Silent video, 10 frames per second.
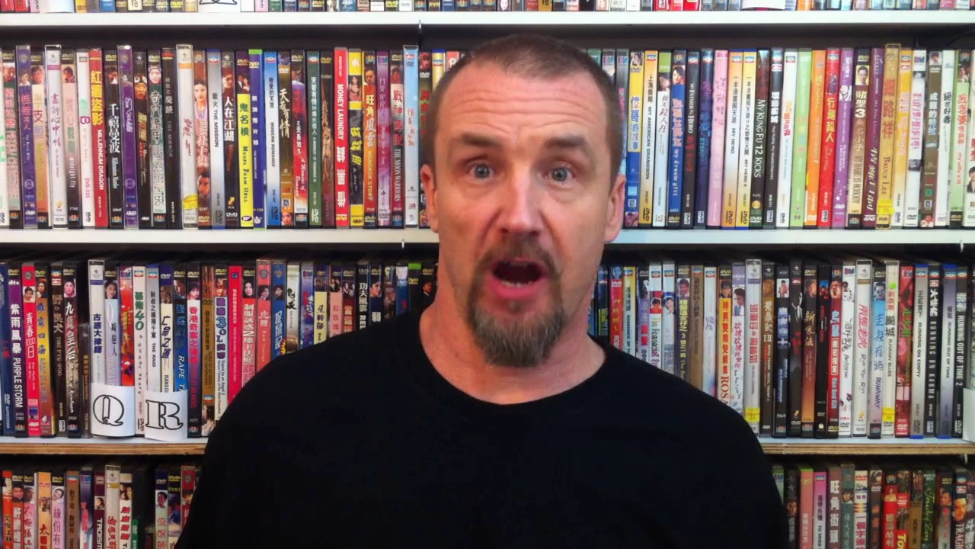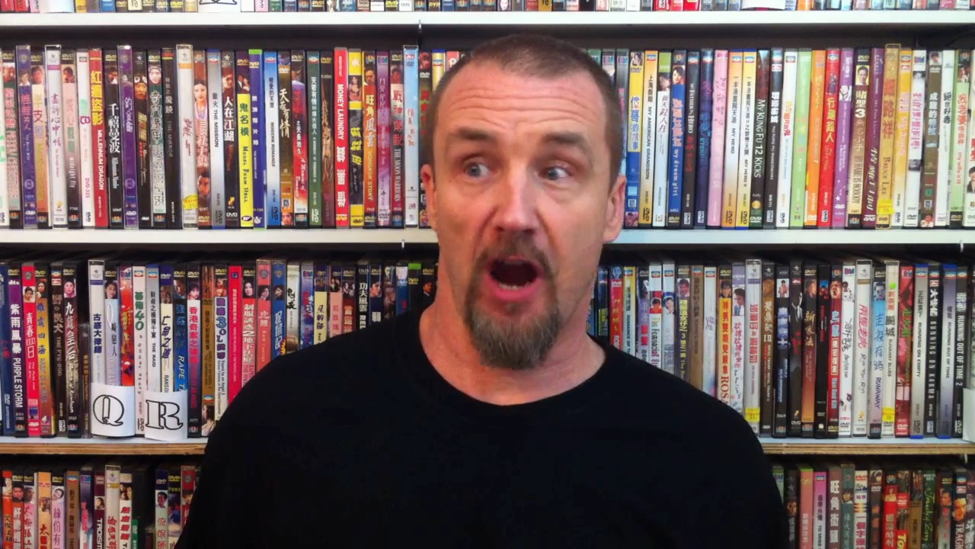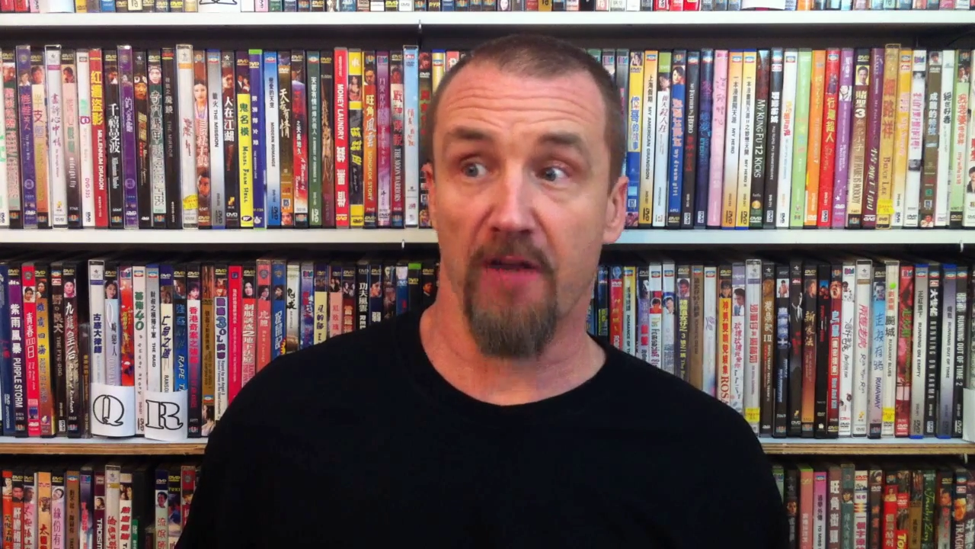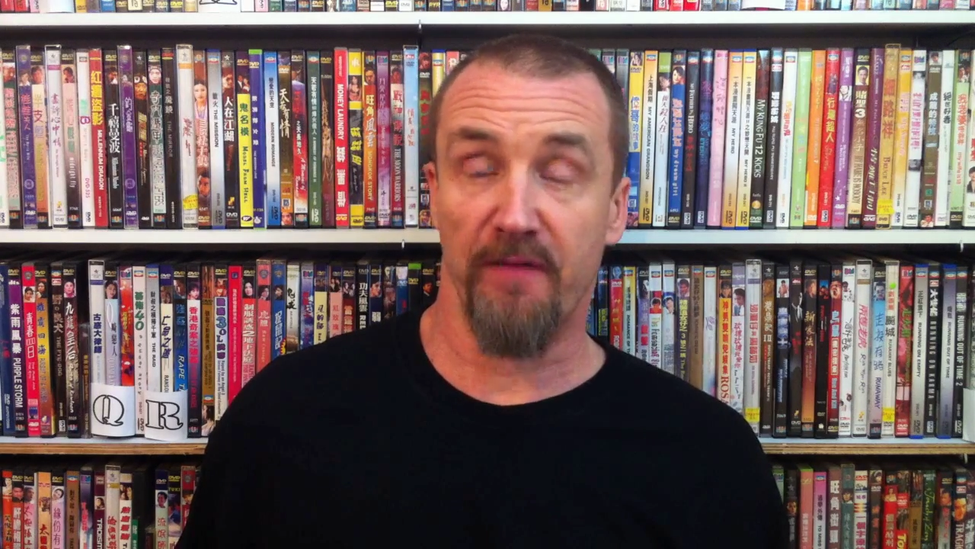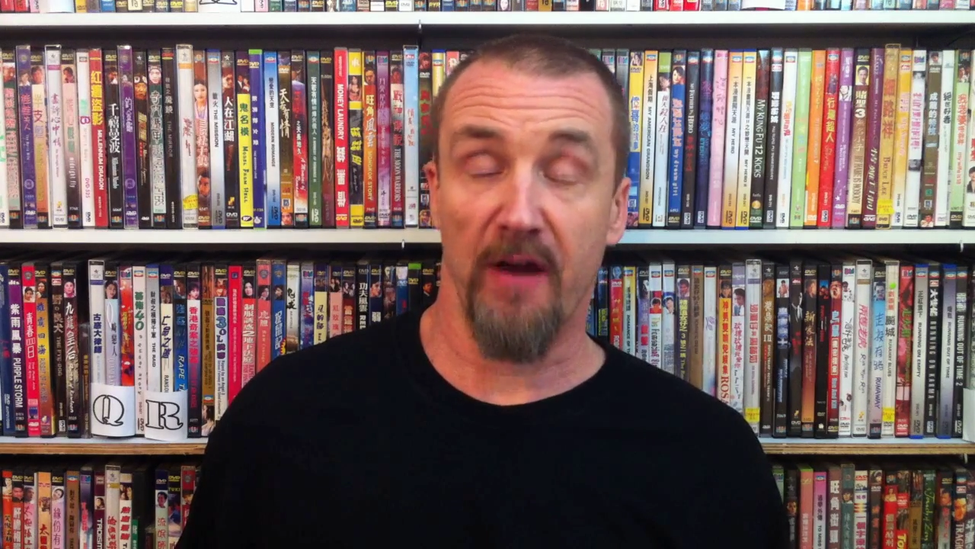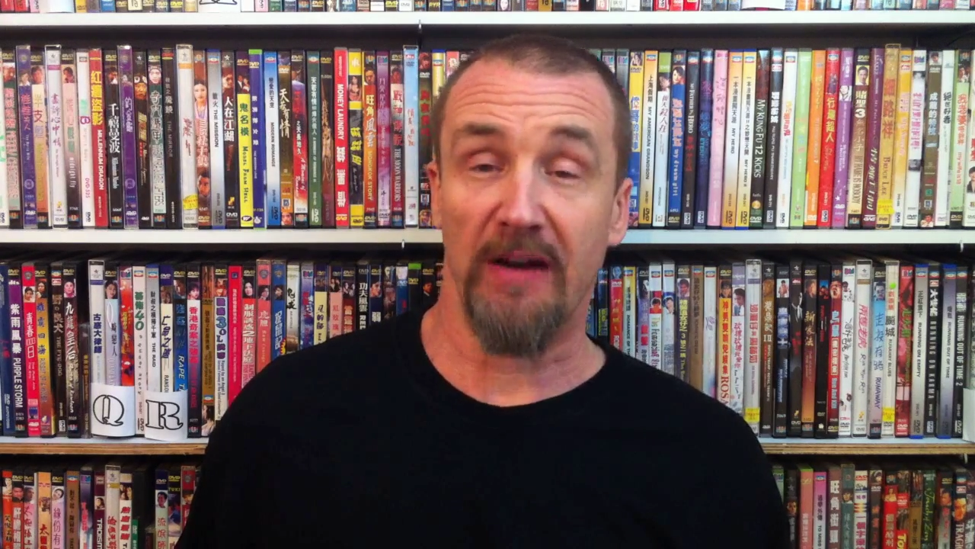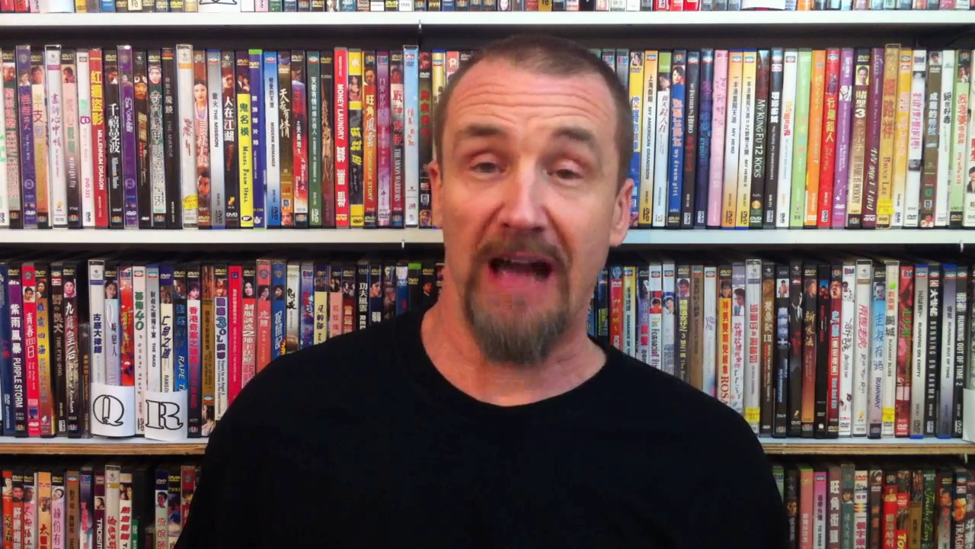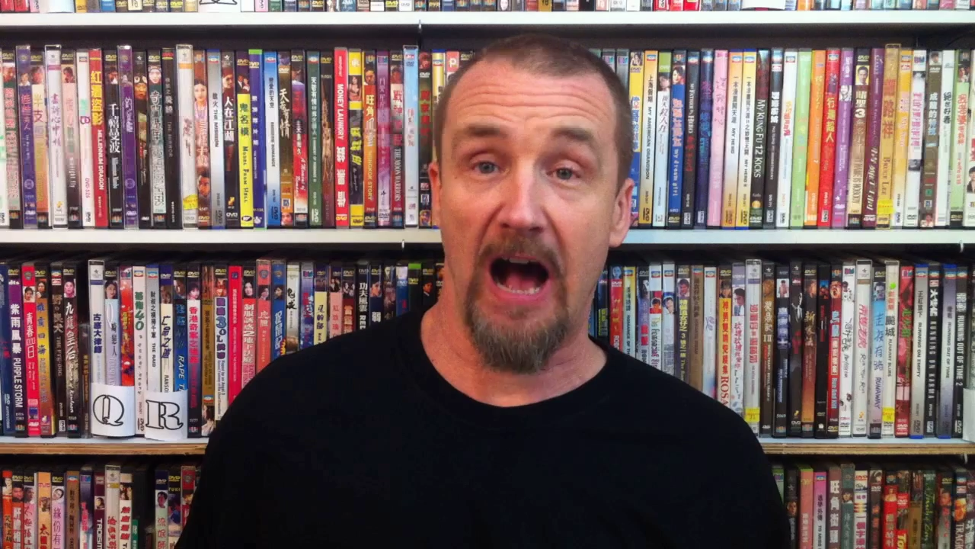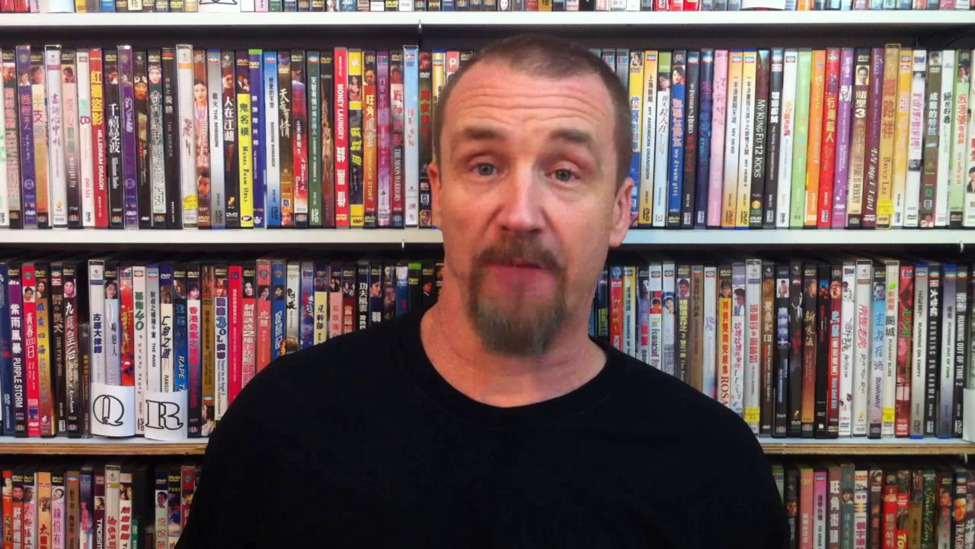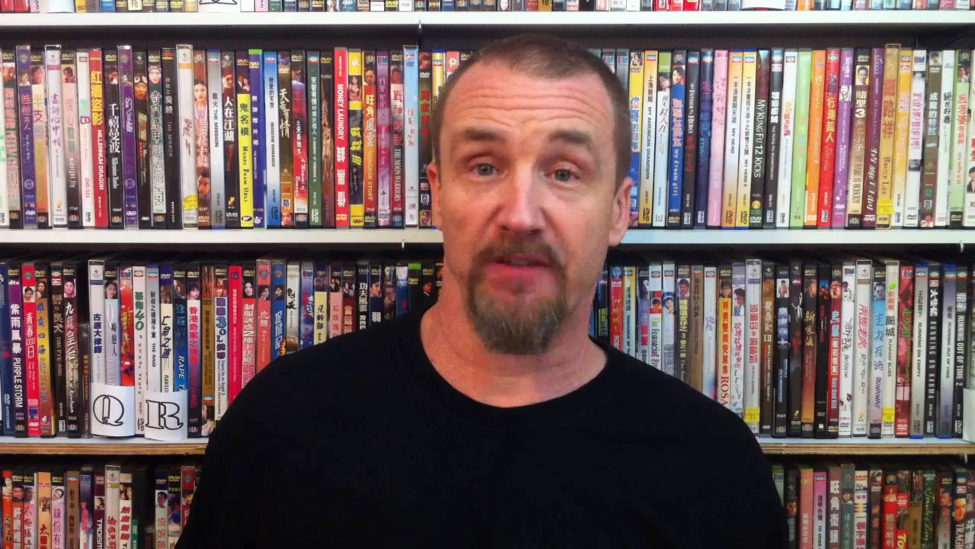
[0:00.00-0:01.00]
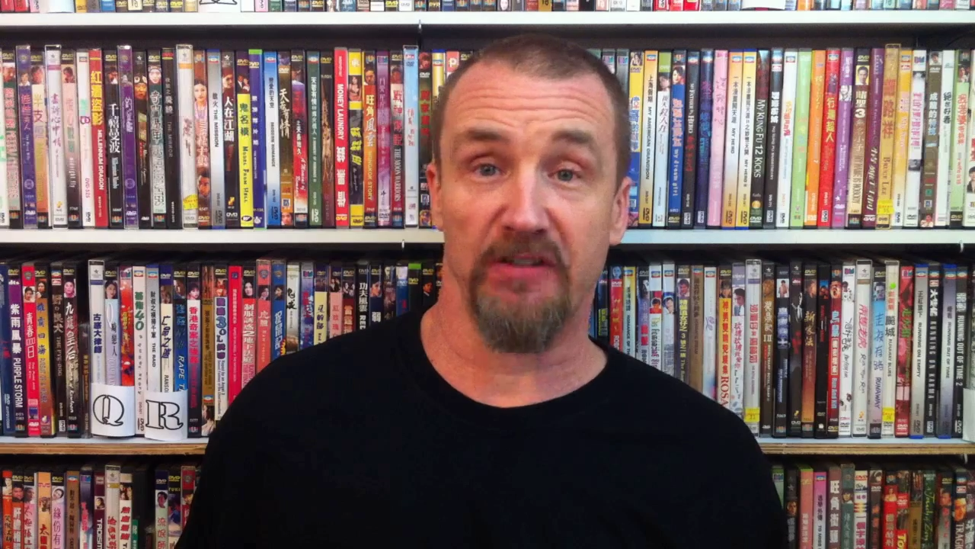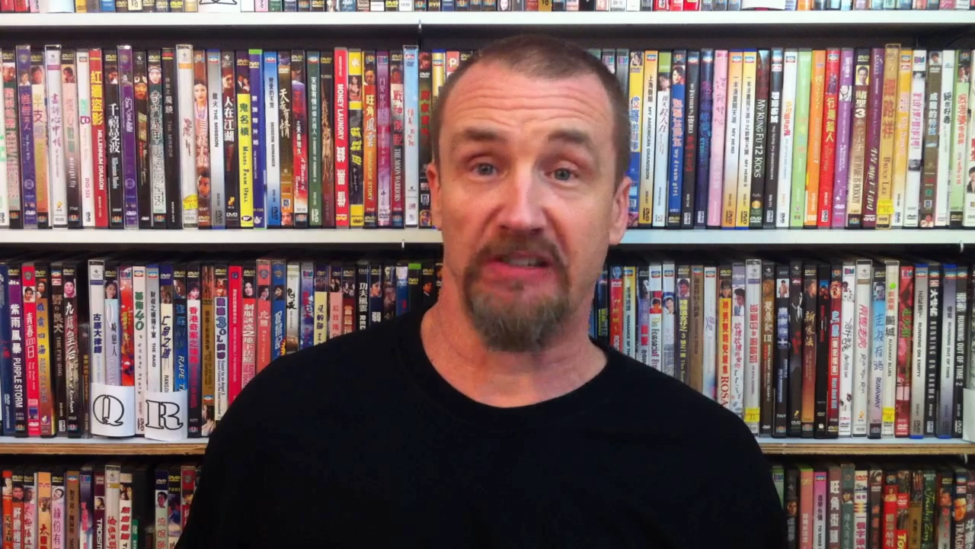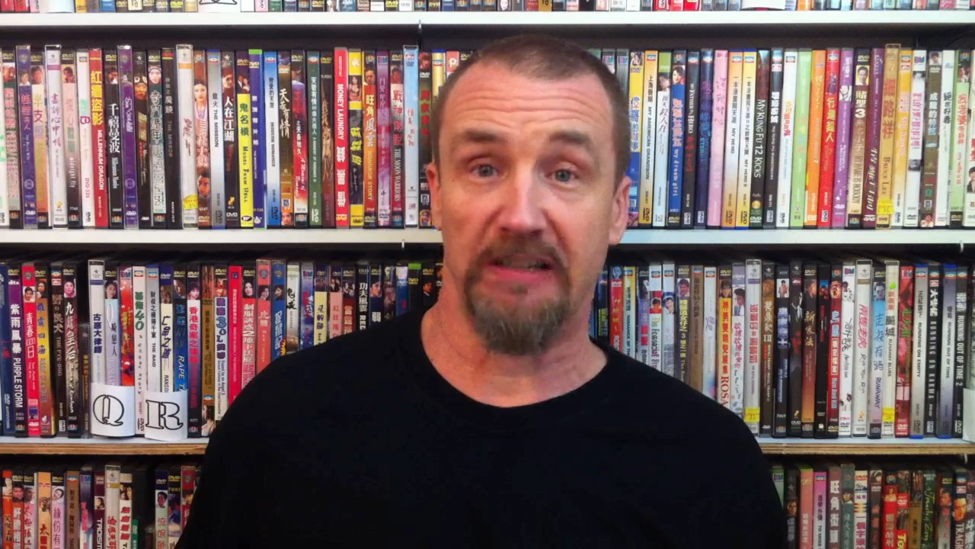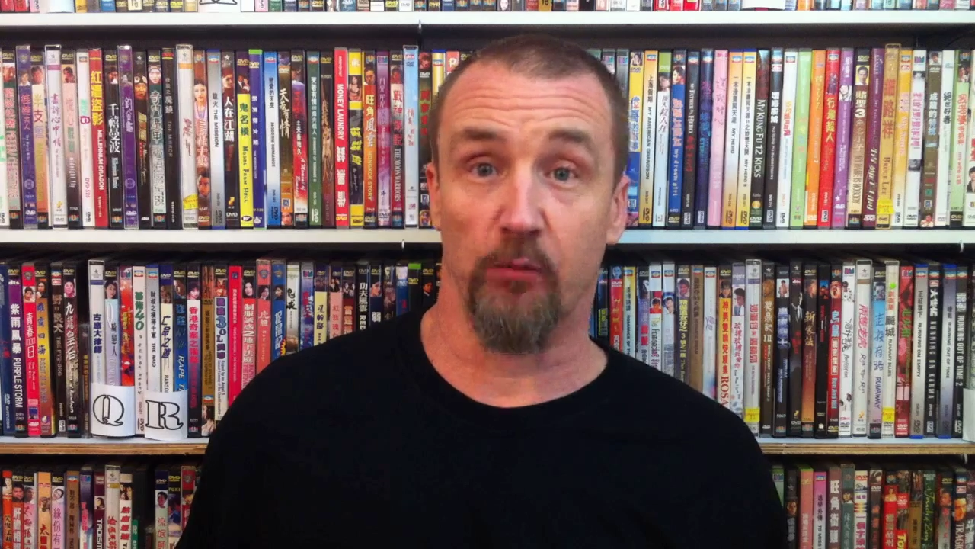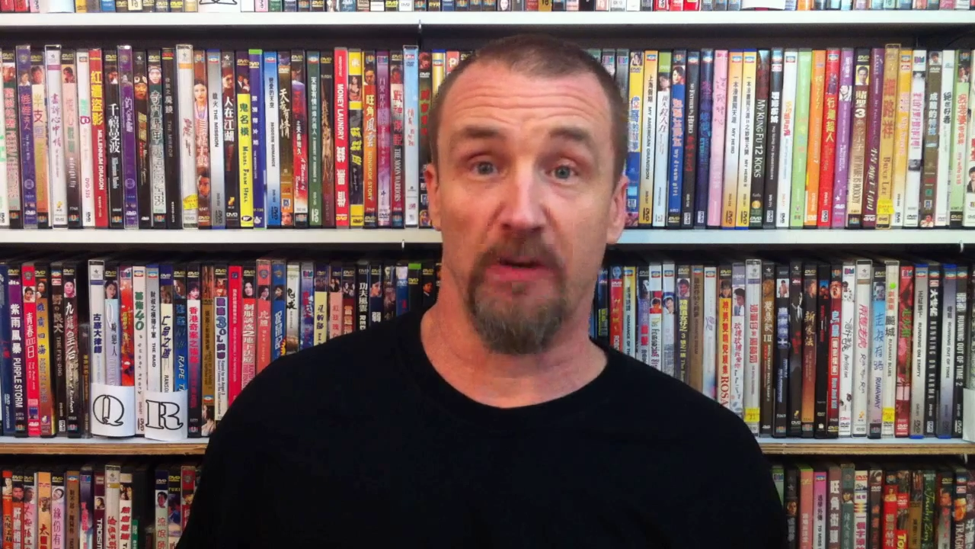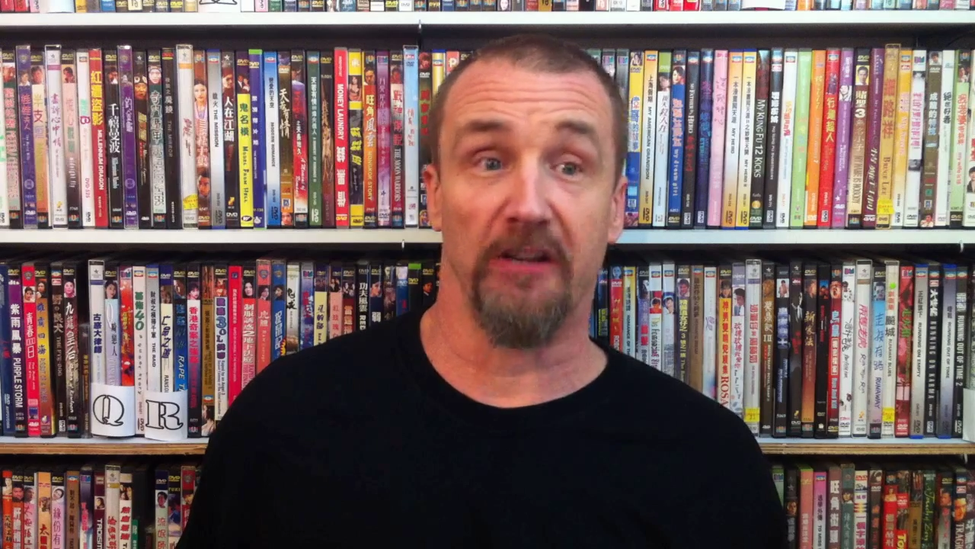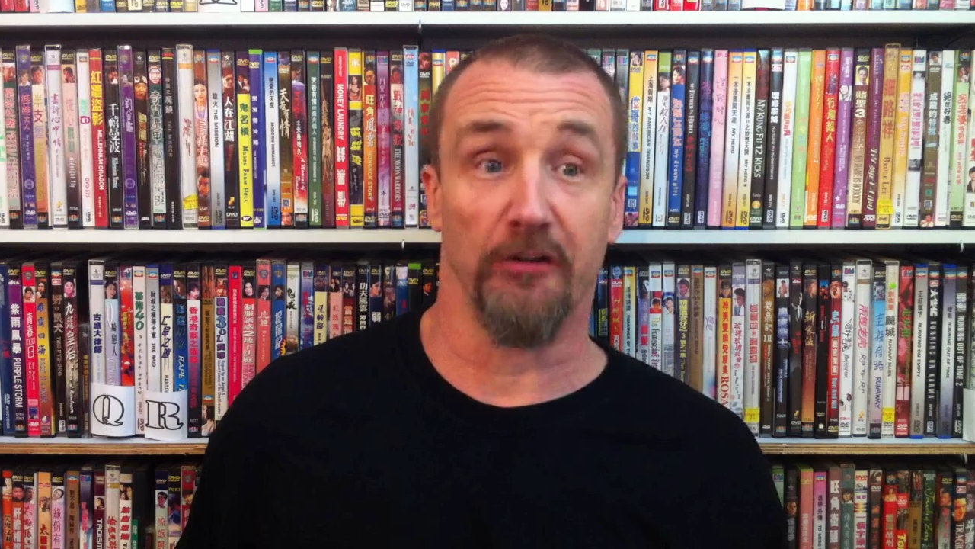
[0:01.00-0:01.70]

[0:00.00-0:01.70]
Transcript: are very obviously real.